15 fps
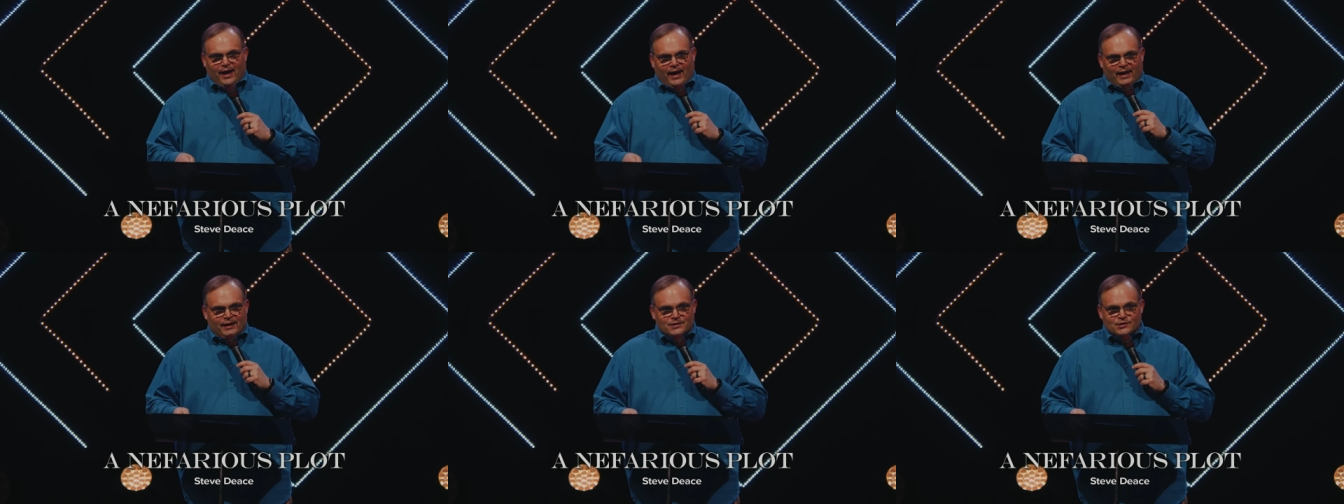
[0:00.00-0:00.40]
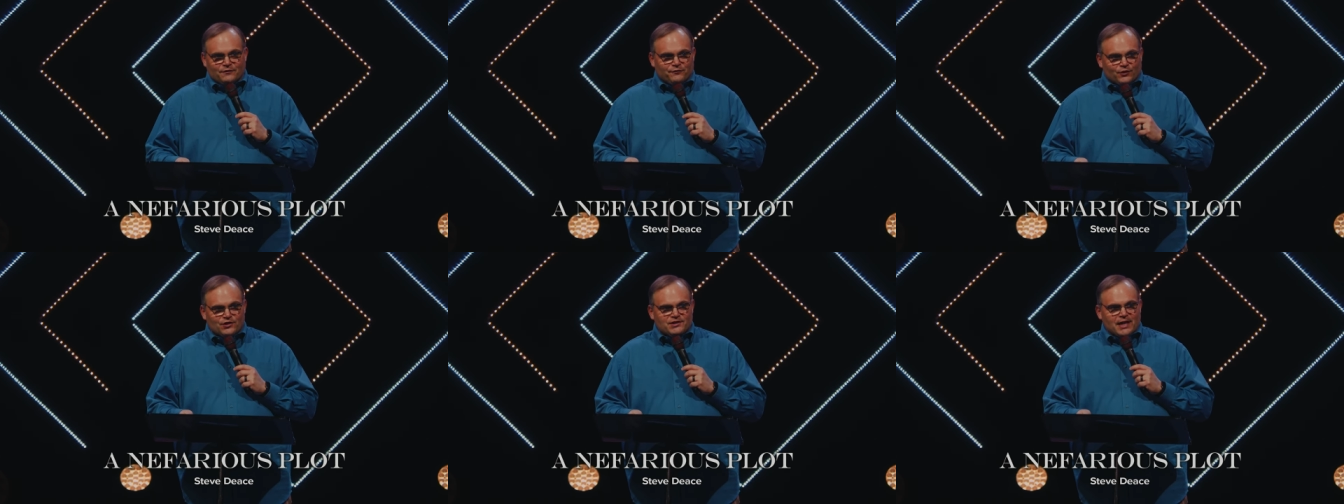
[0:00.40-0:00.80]
And it's the
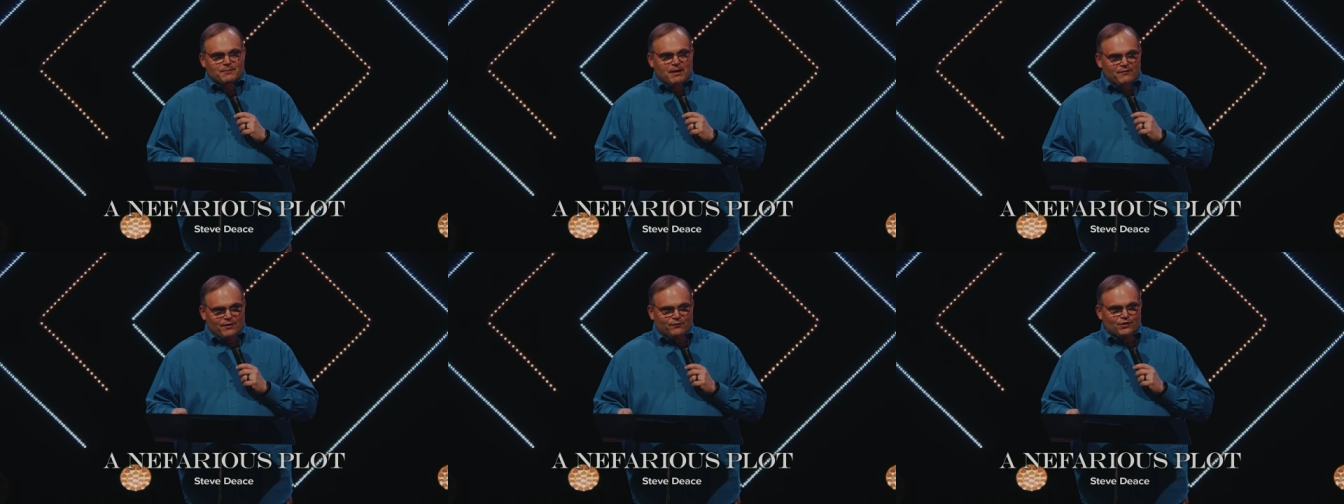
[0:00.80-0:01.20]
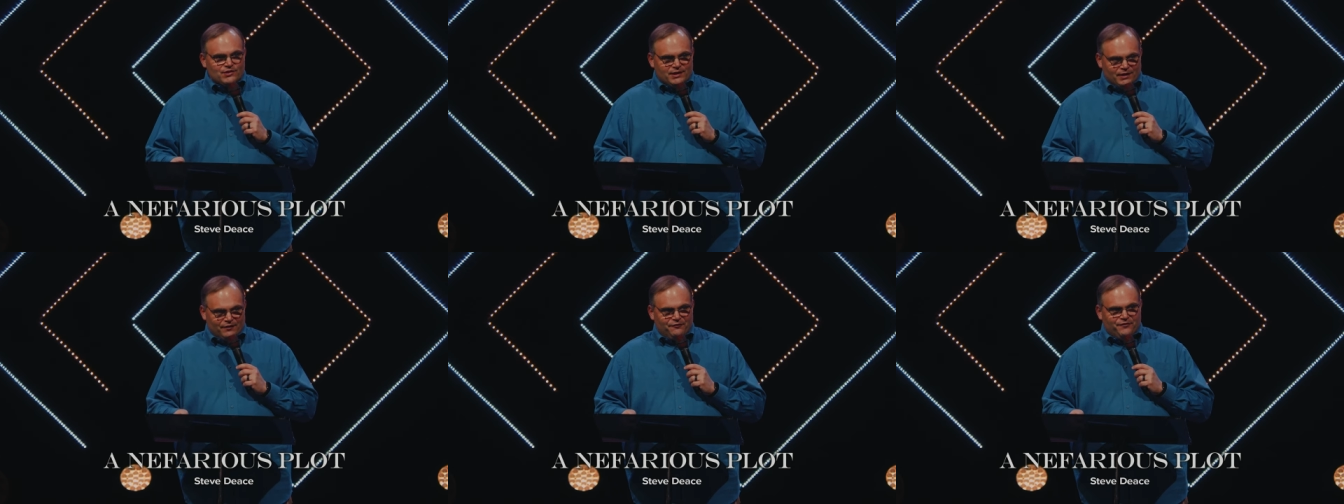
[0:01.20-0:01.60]
first time I've ever
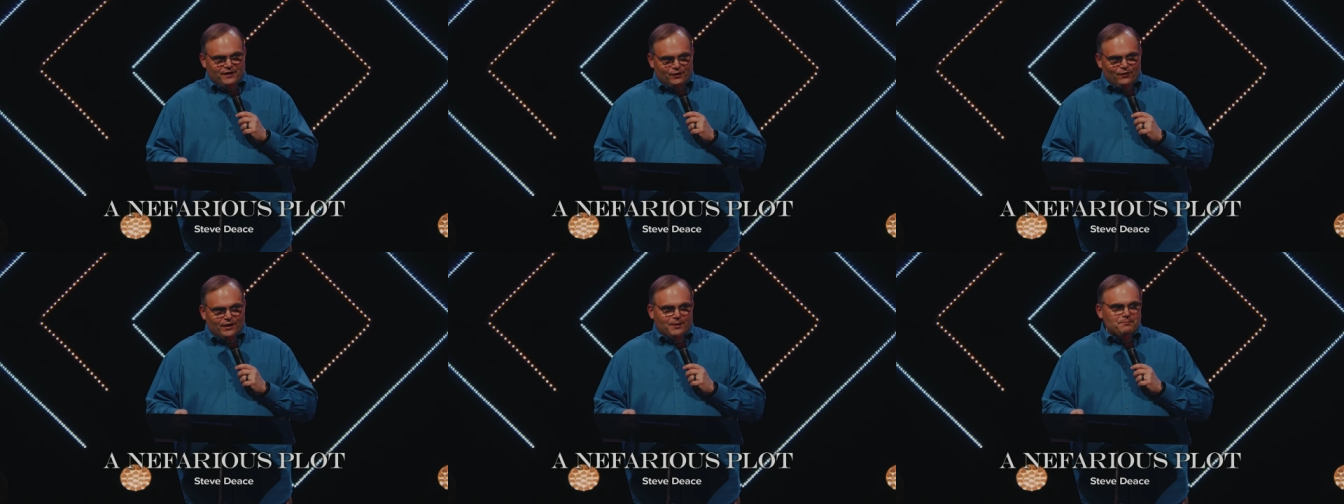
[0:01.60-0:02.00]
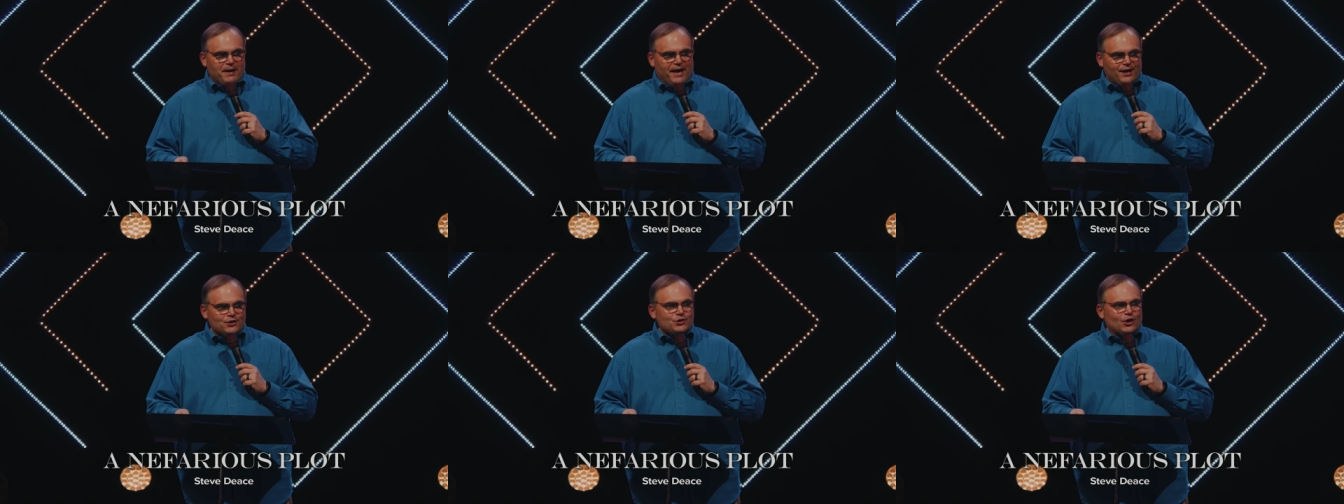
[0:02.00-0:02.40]
seen a fiddle and a
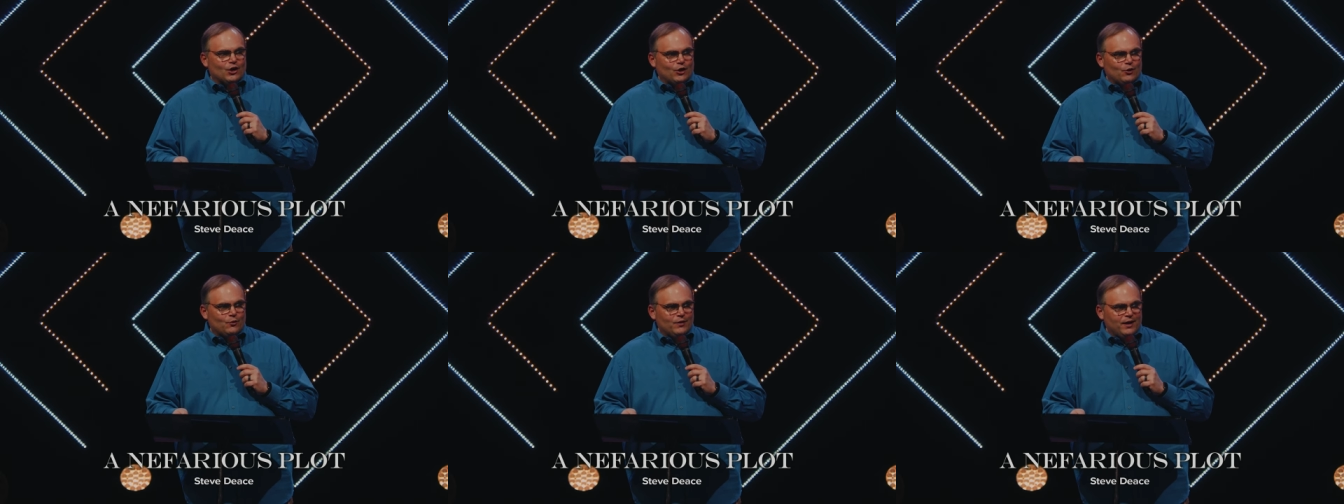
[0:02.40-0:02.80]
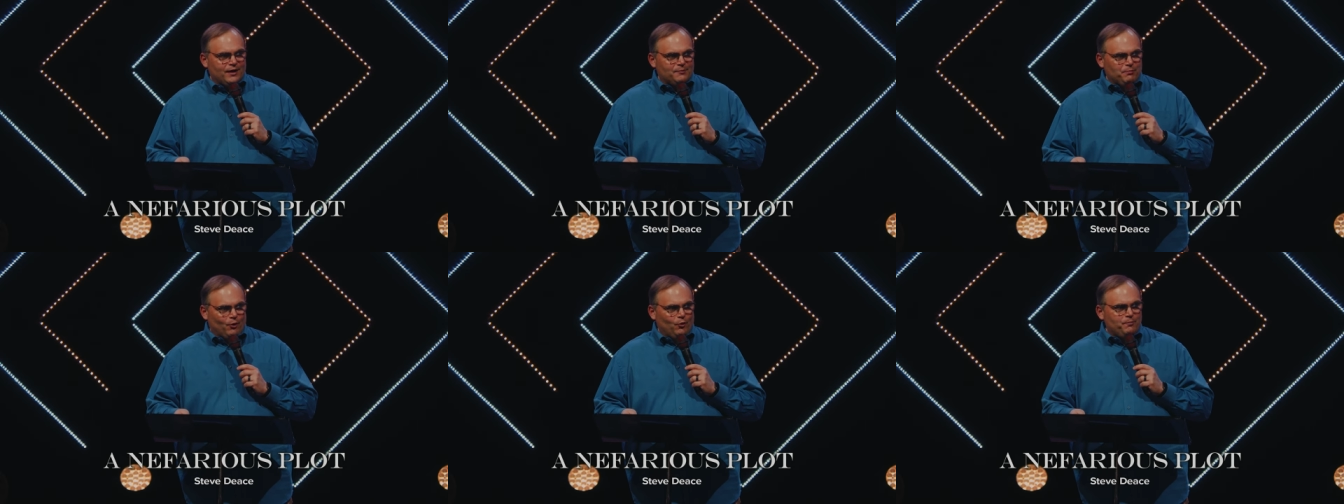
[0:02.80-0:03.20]
banjo in
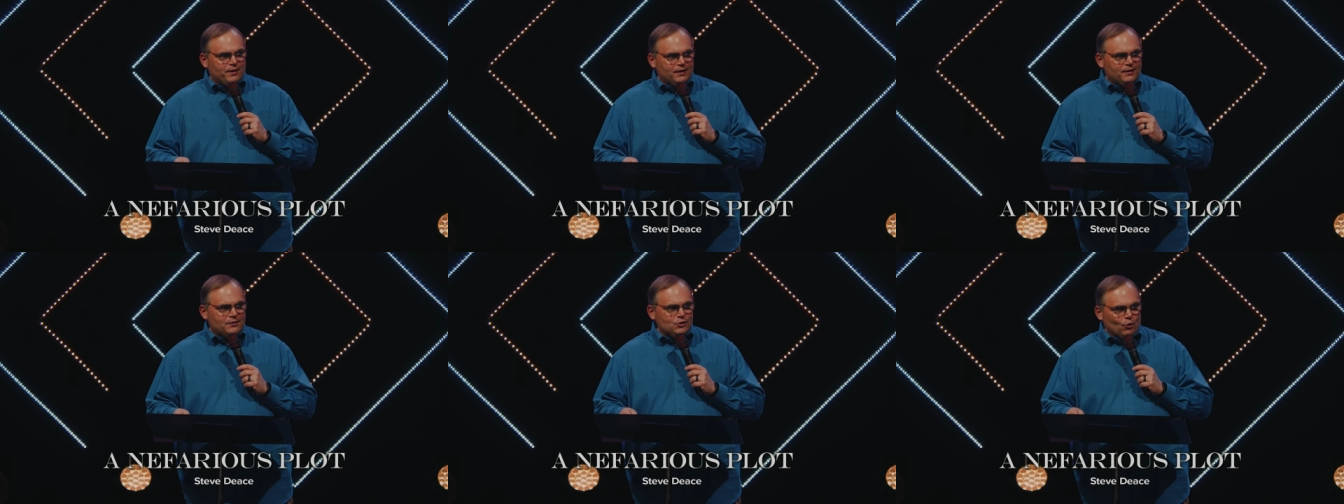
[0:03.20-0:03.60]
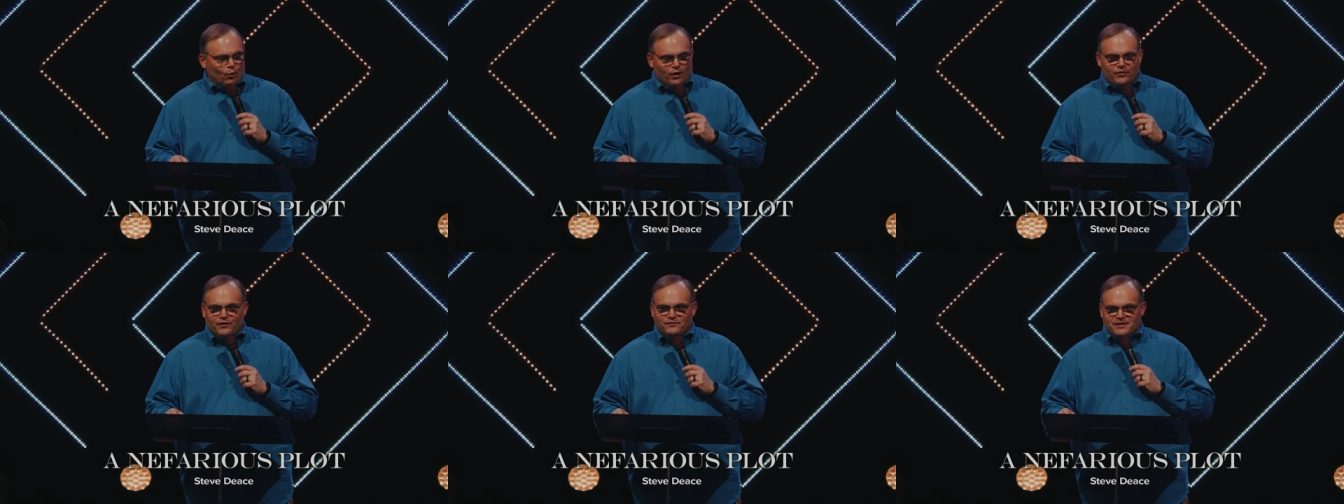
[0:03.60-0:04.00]
a pulpit
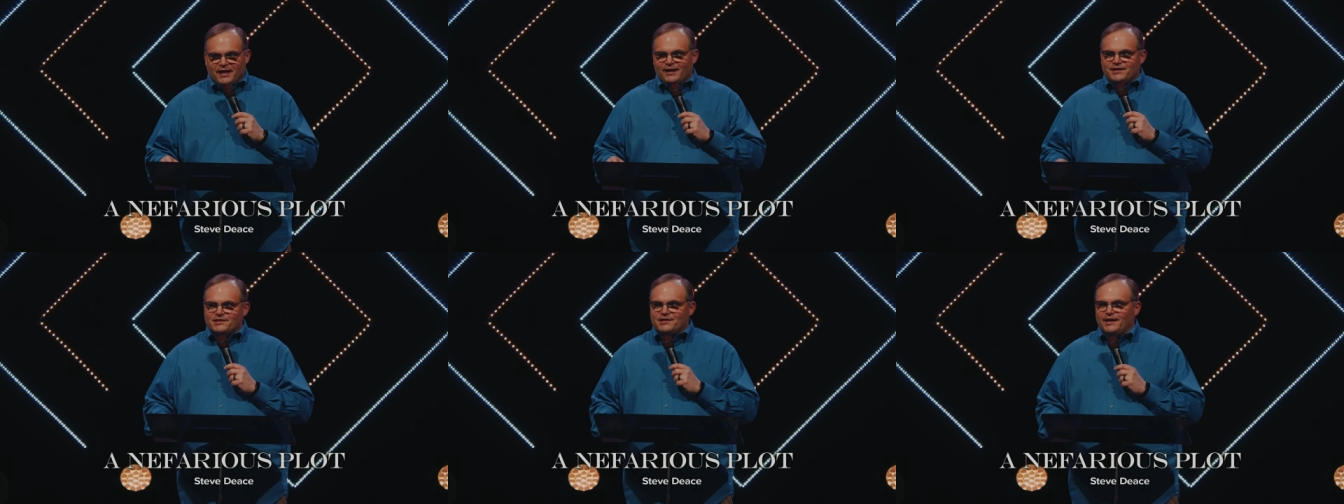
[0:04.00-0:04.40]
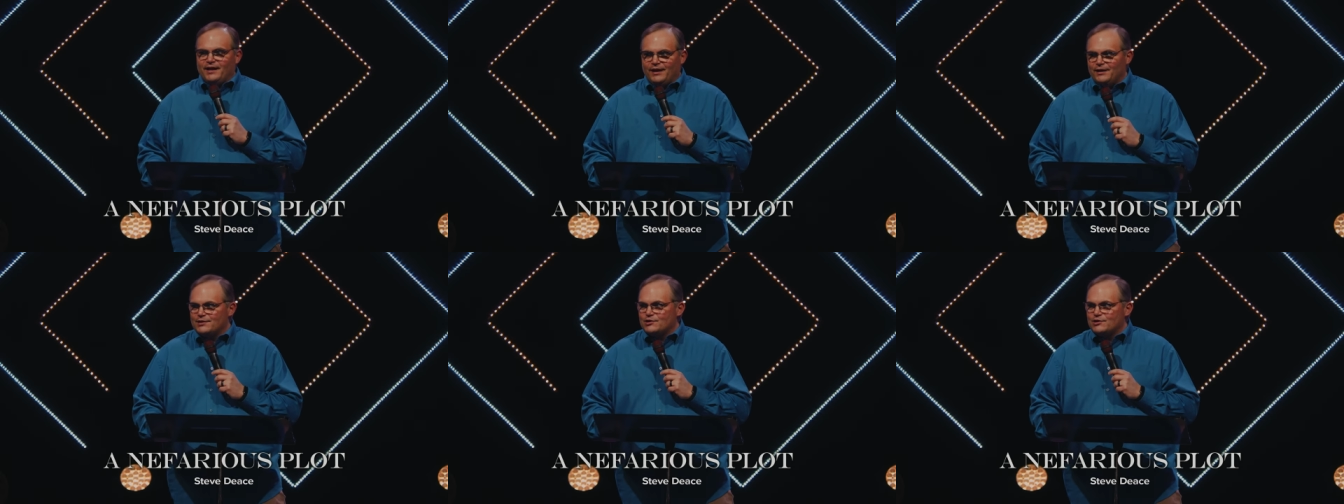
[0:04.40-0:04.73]
north of Tennessee.